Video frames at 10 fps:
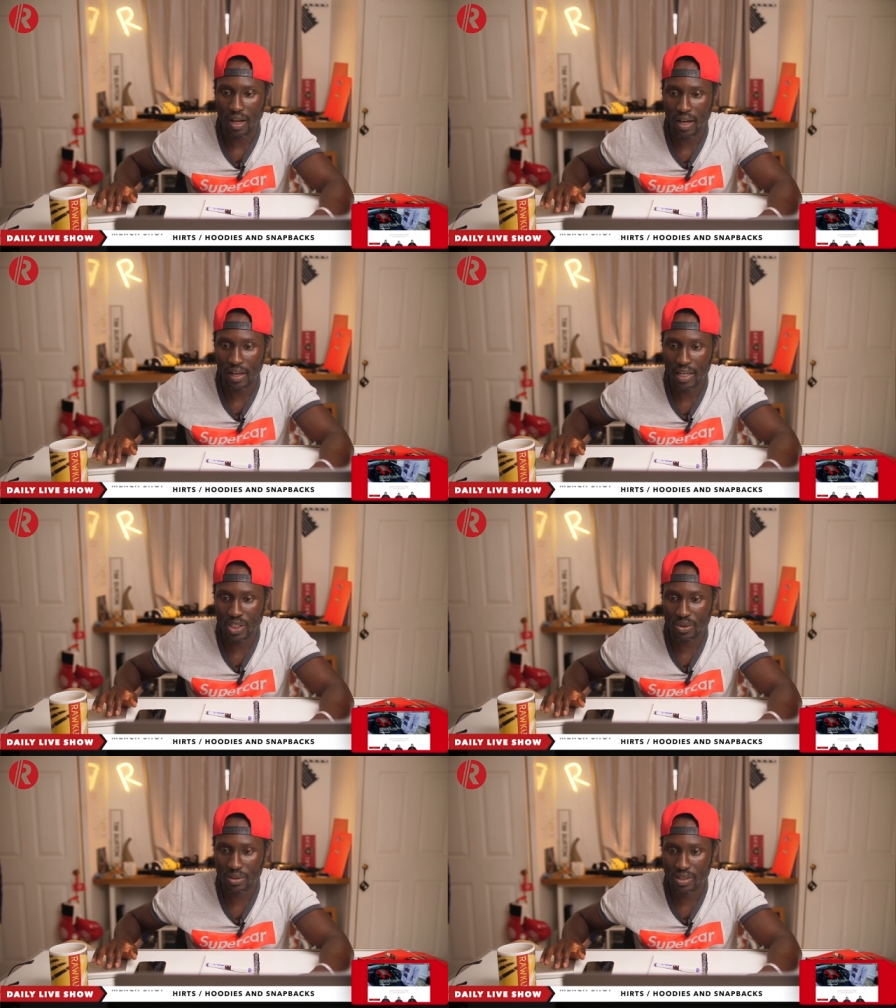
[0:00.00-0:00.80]
Uh,
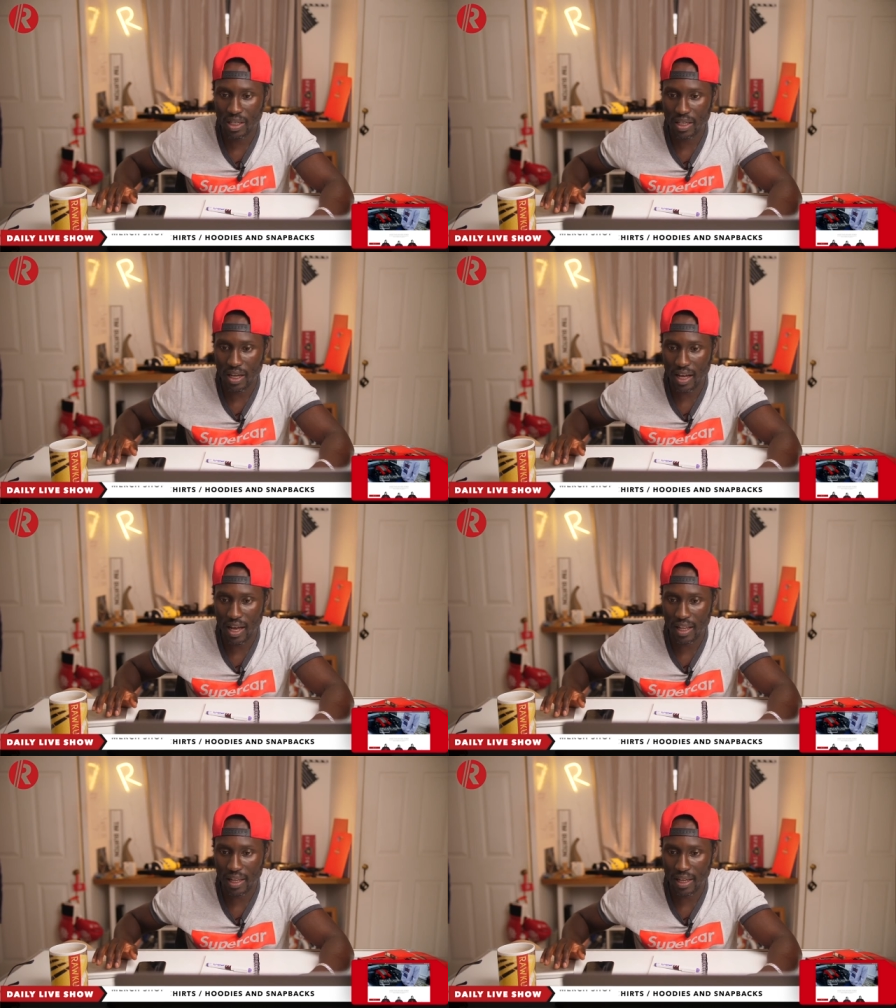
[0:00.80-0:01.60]
Israel said, uh,
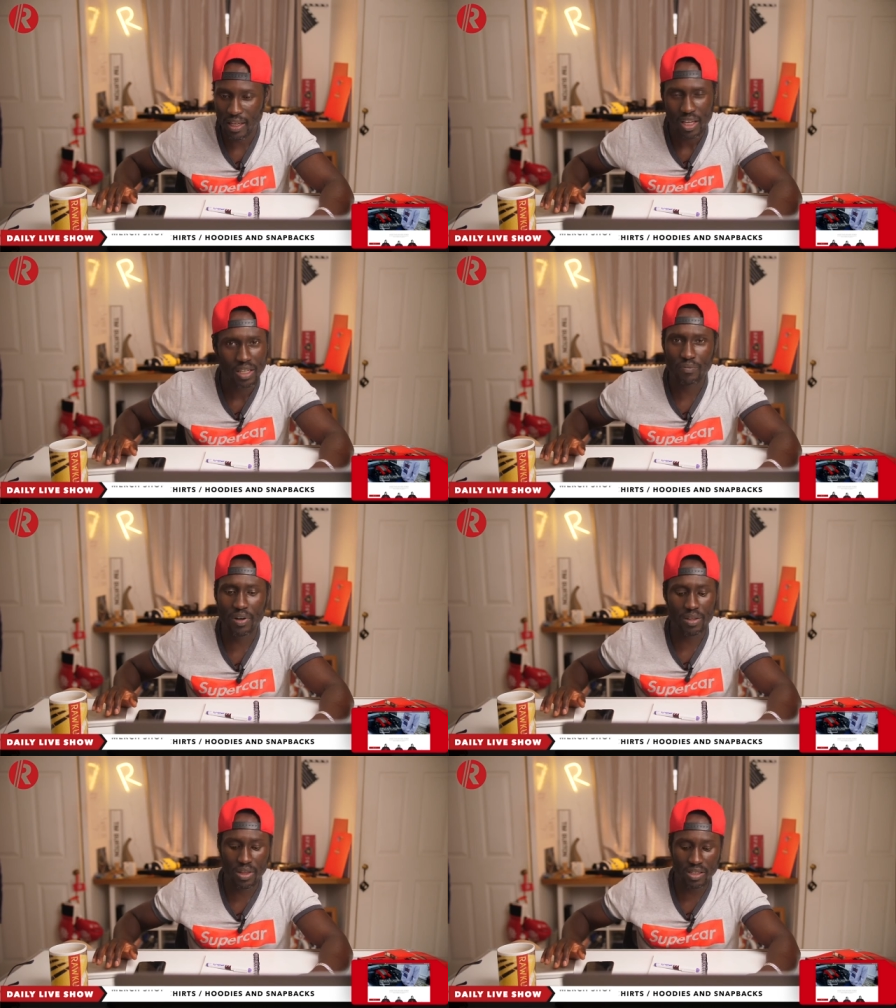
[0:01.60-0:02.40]
I like the
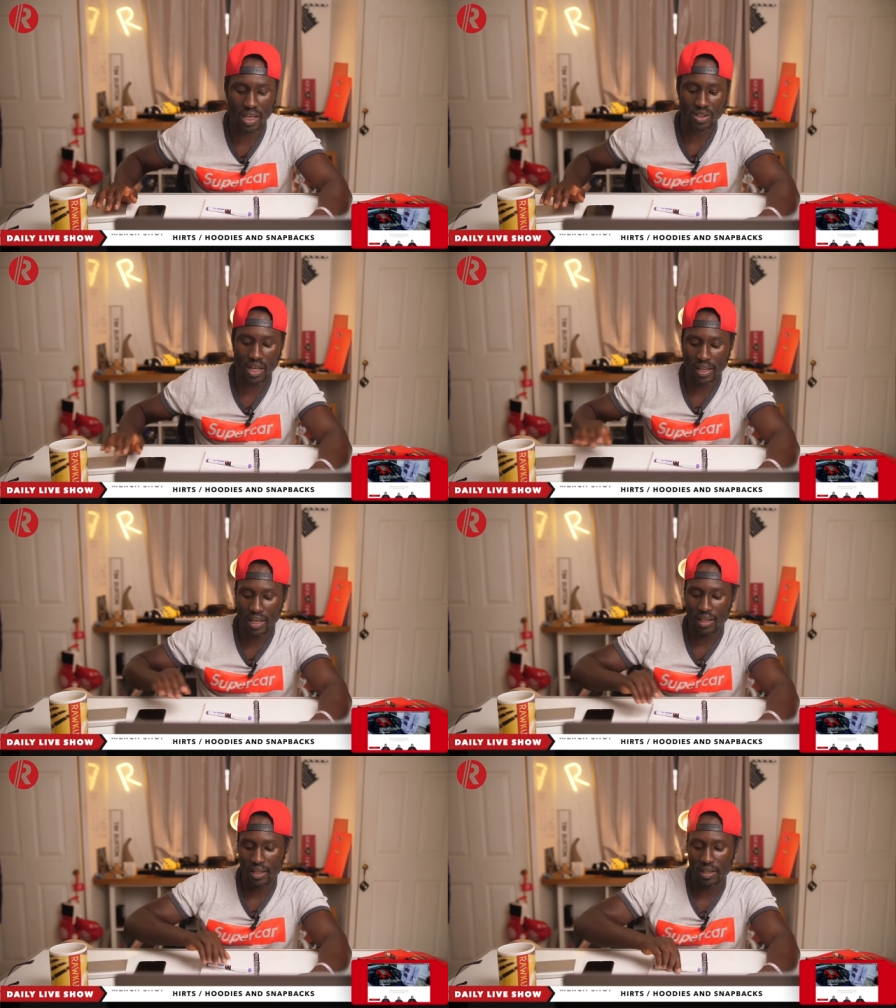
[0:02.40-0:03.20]
funny thing is because I
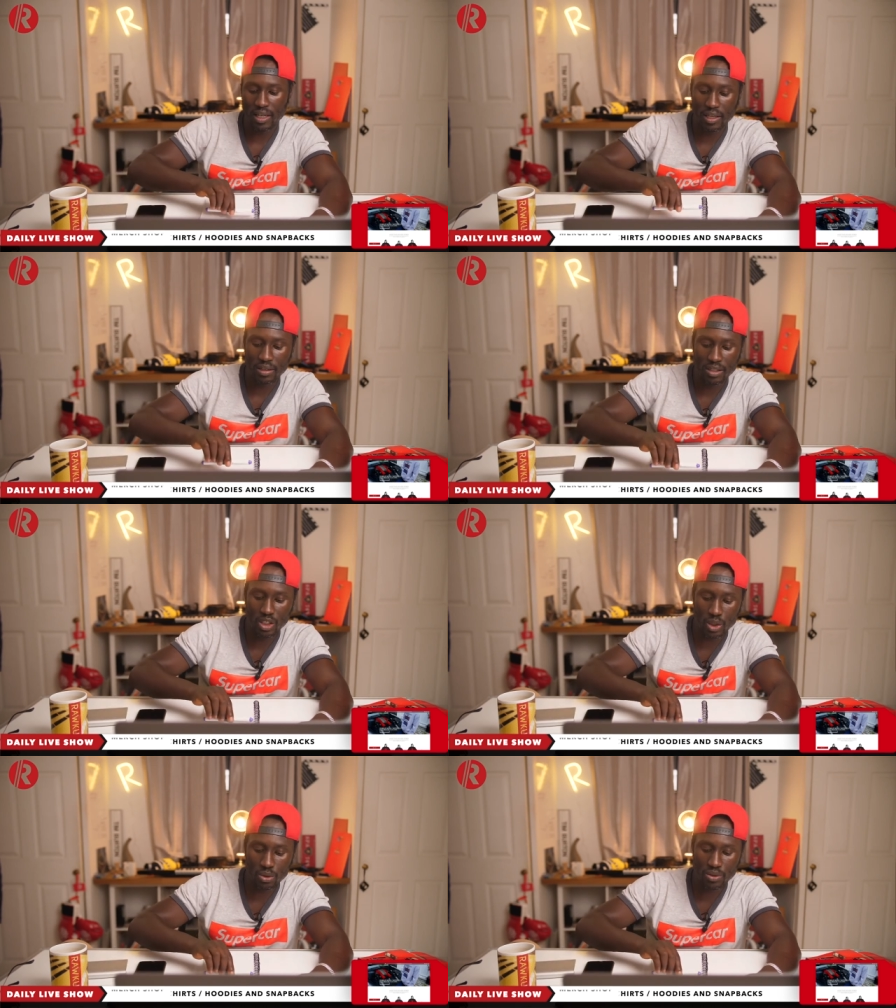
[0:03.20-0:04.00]
get like a, a,
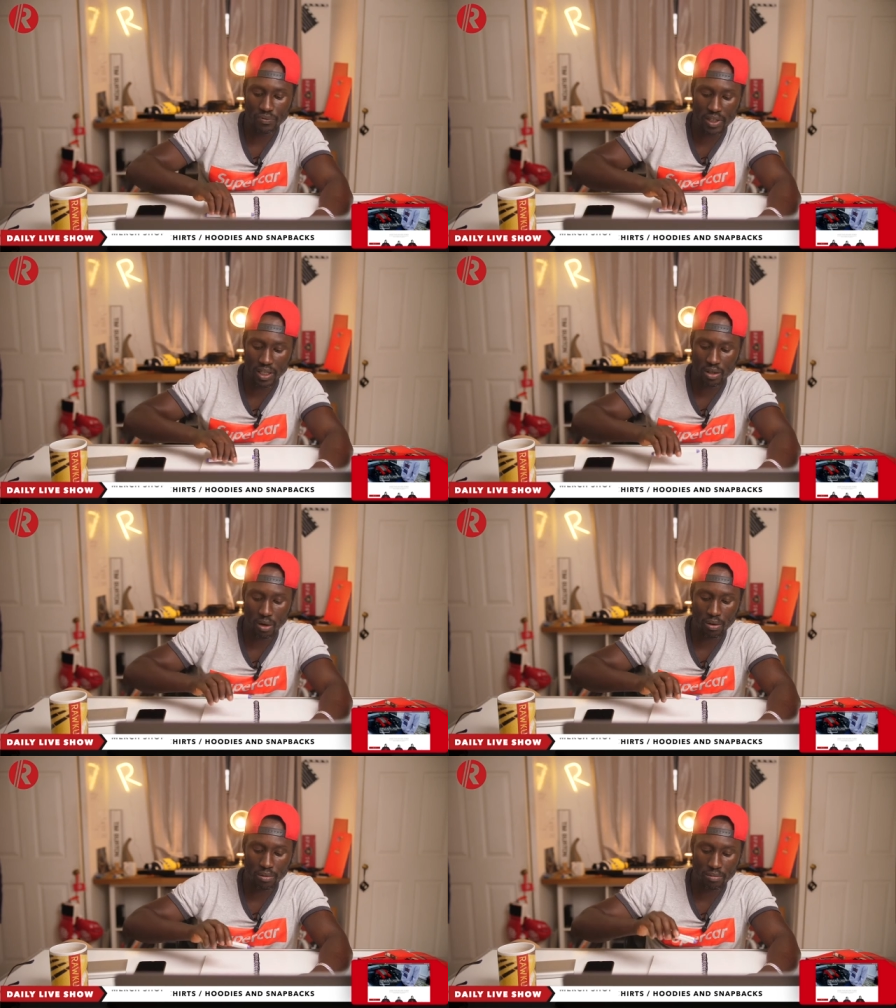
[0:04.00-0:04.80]
news feed
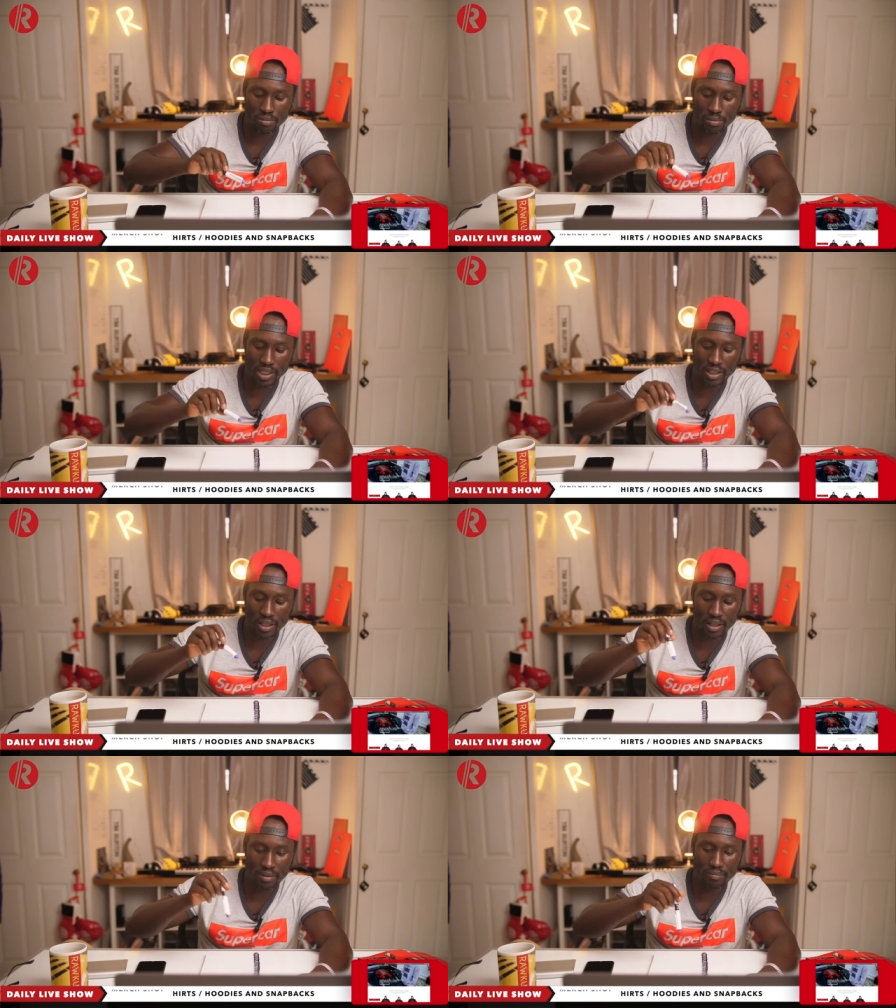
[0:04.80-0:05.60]
on
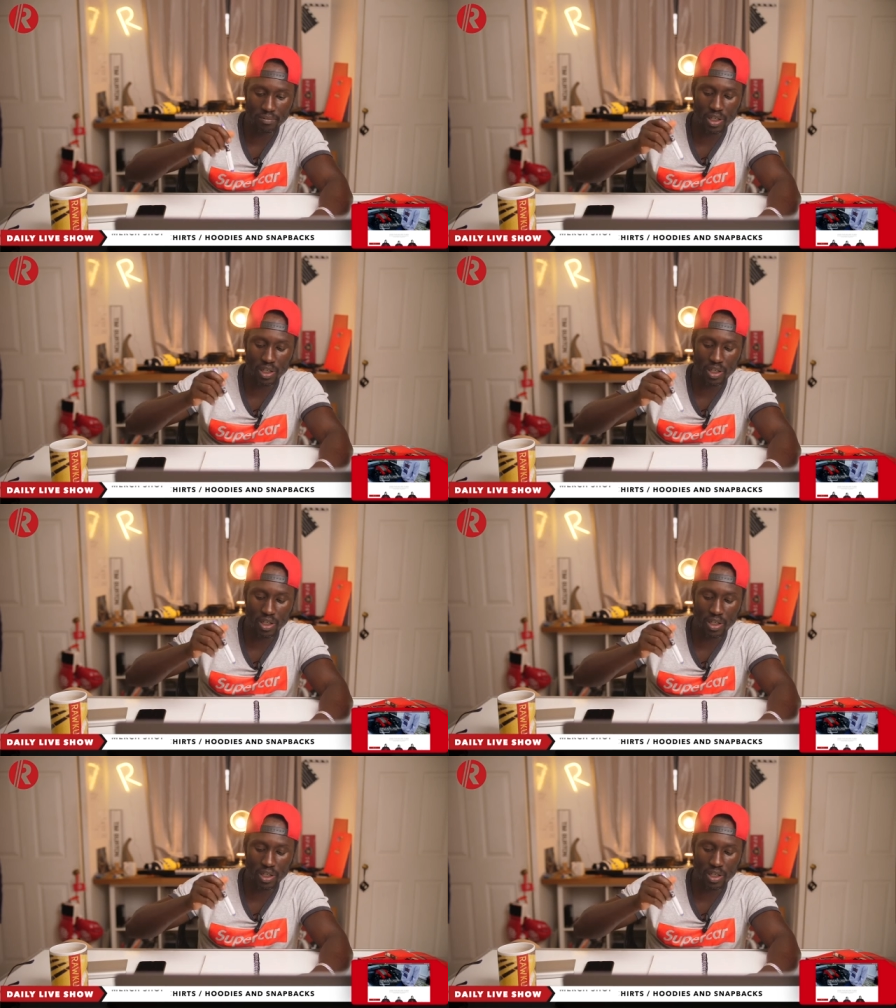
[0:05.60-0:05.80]
basically,